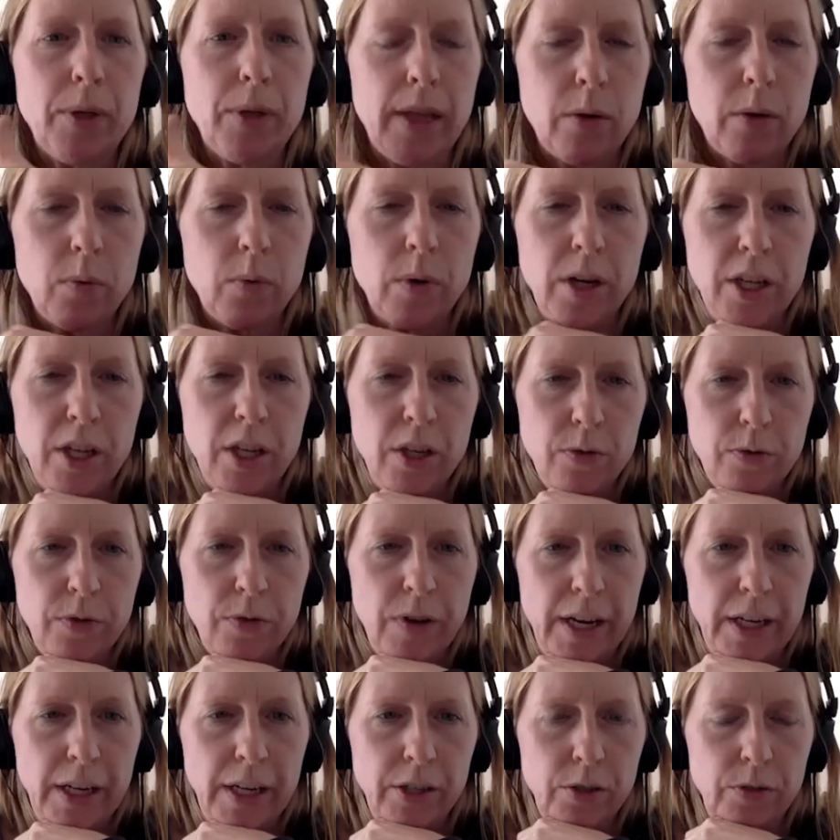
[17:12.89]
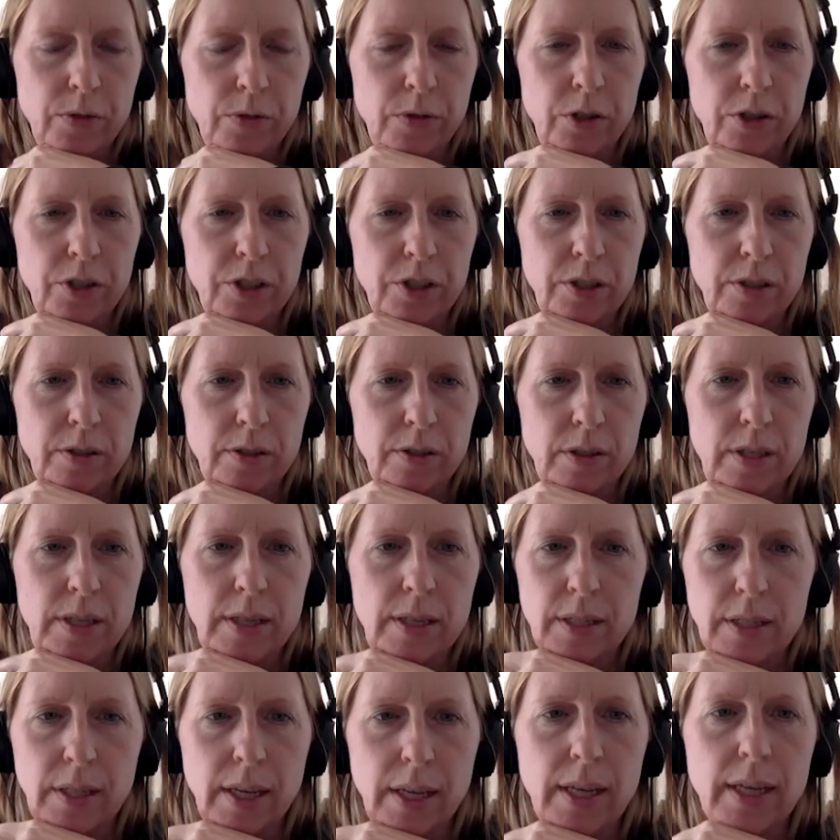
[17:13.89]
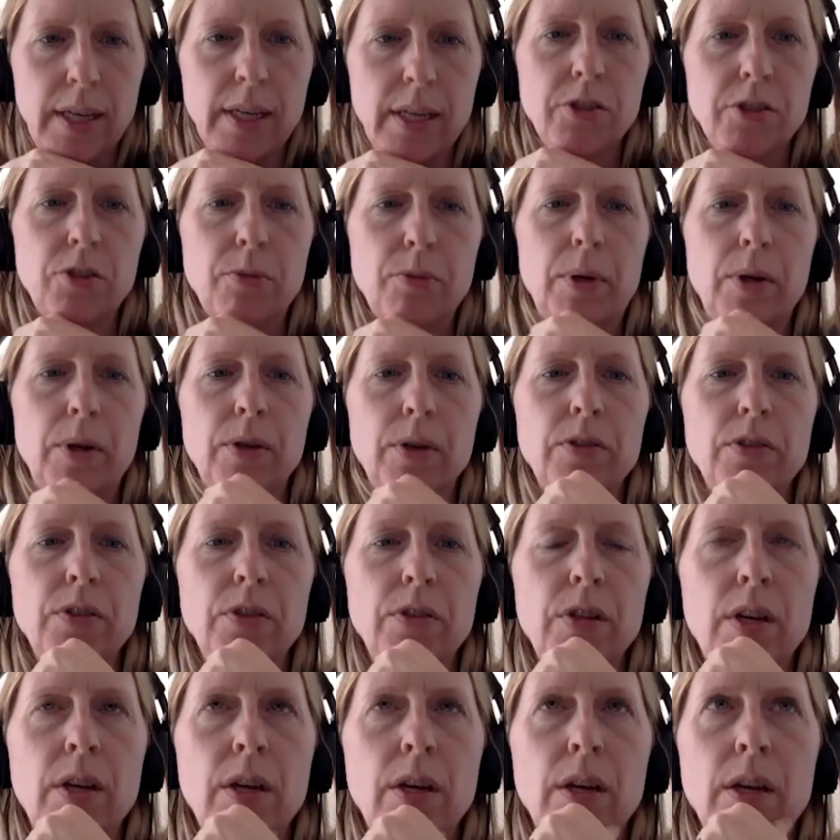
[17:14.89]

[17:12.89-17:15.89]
like, where do you find your first C S A customers?